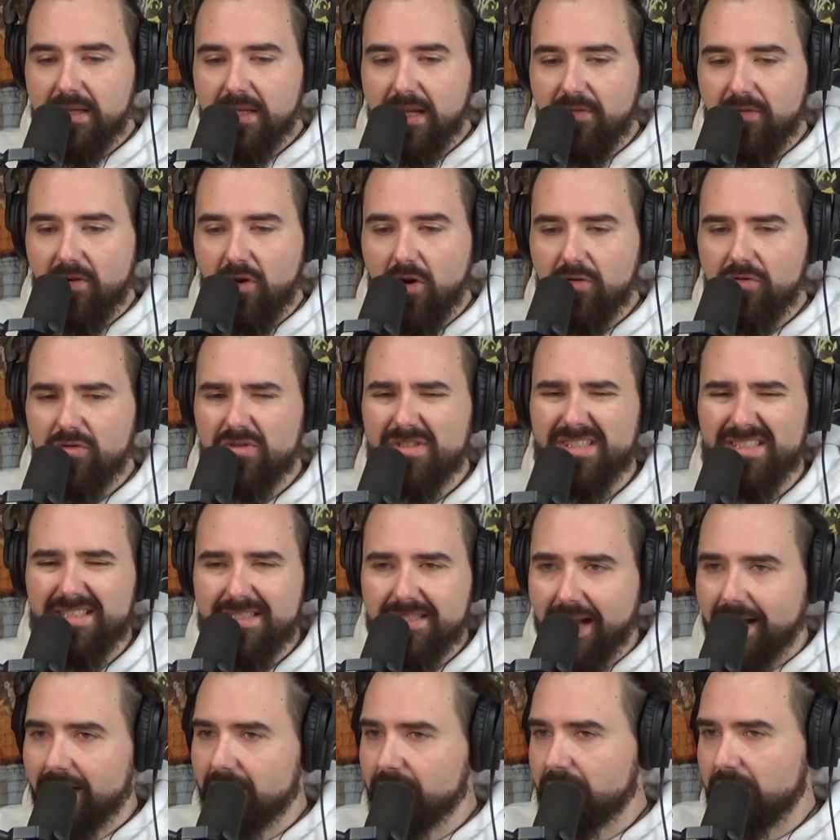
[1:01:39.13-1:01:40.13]
Kevin Hart, there's a
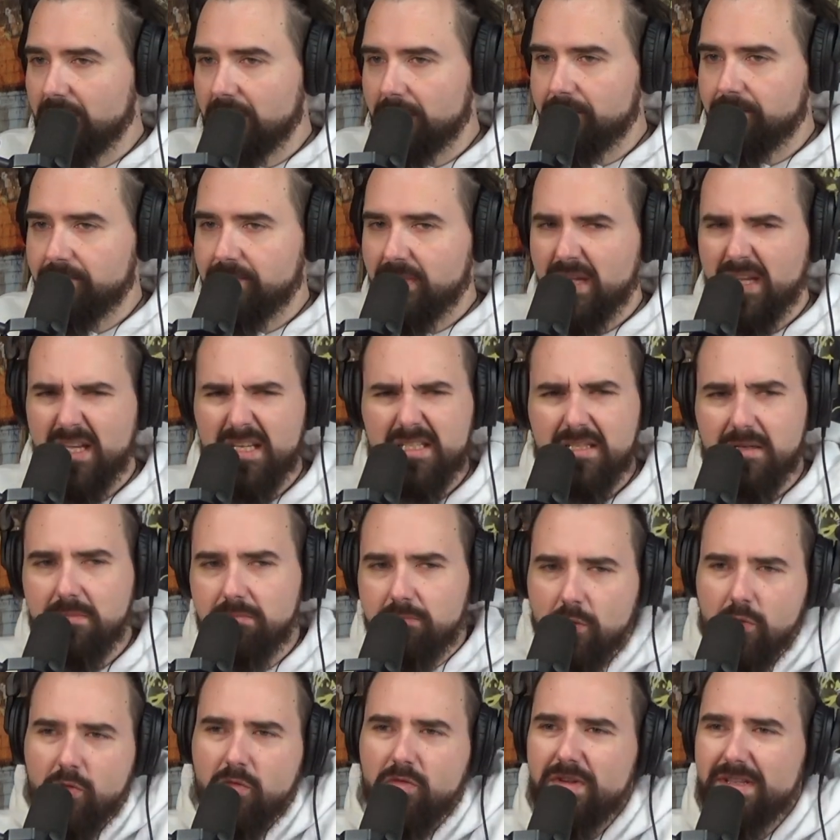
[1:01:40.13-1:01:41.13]
style to him. He's
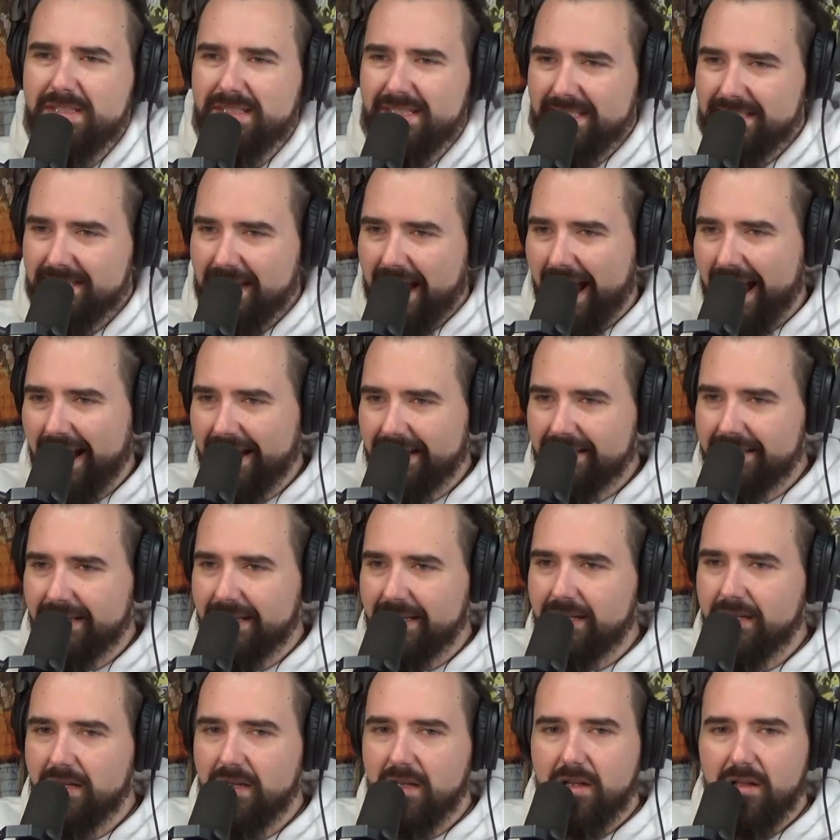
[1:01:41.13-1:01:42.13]
in movies. He's
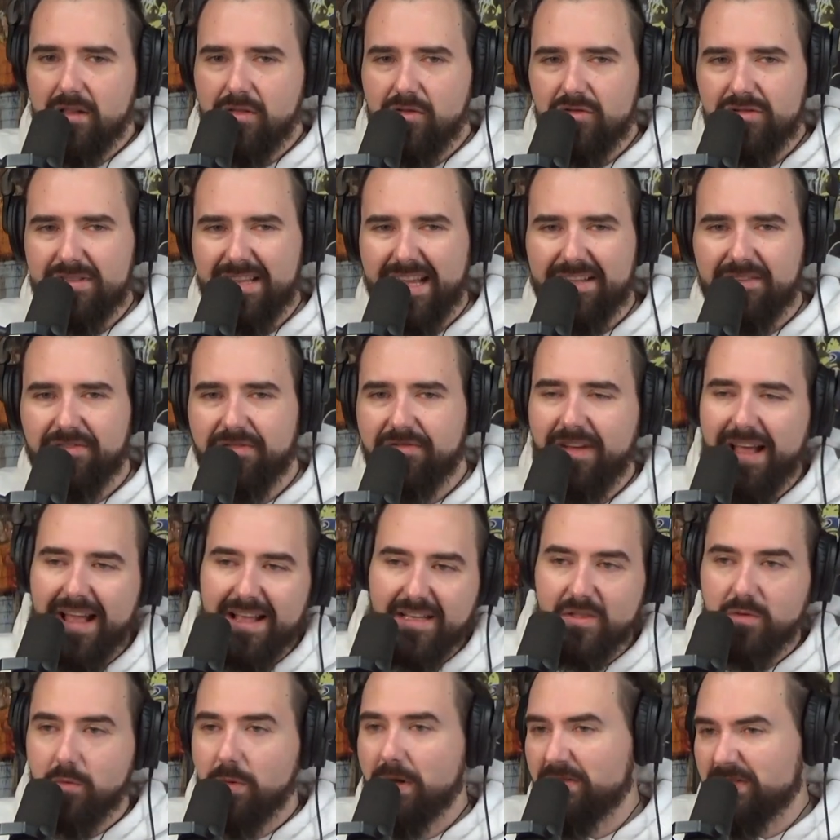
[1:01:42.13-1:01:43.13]
acting. Yeah. There's that
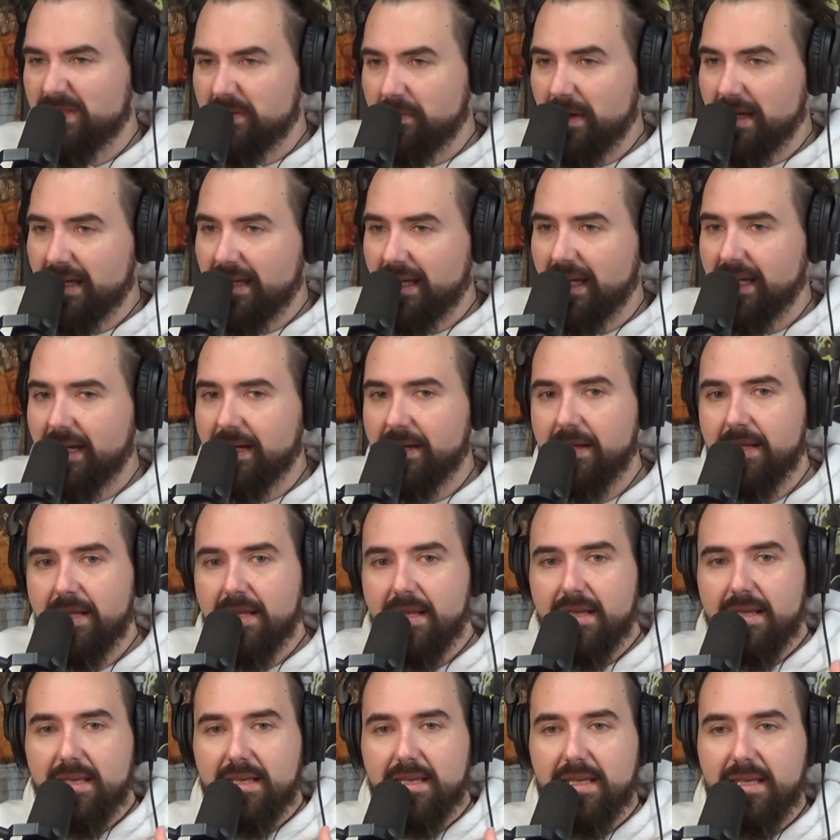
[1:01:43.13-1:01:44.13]
fast way of speaking.
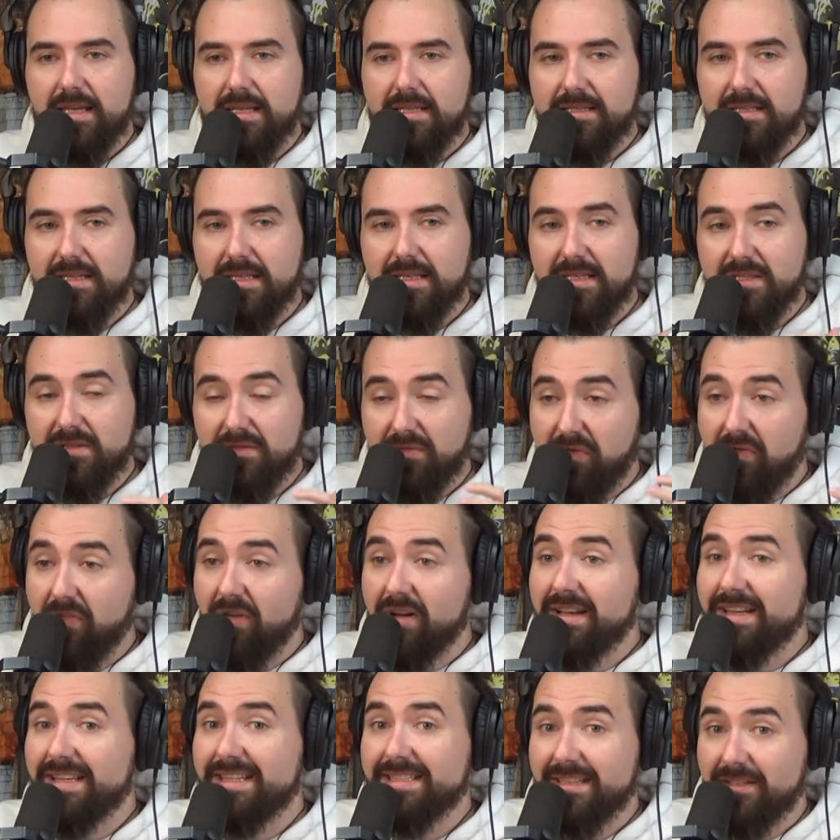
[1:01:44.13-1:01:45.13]
He's
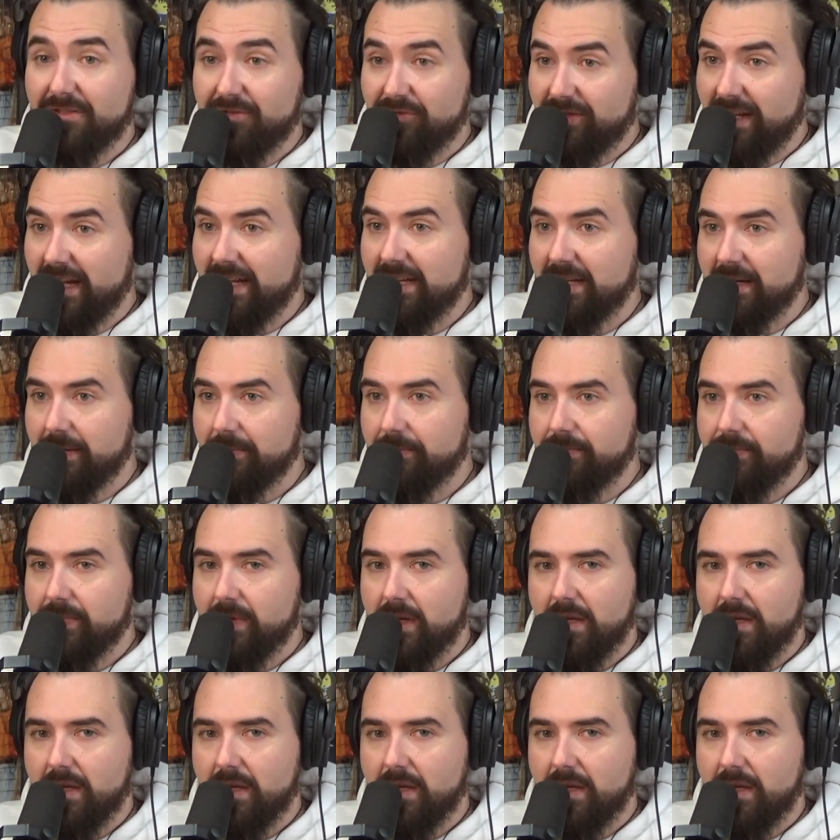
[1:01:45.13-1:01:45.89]
fun. He's entertaining.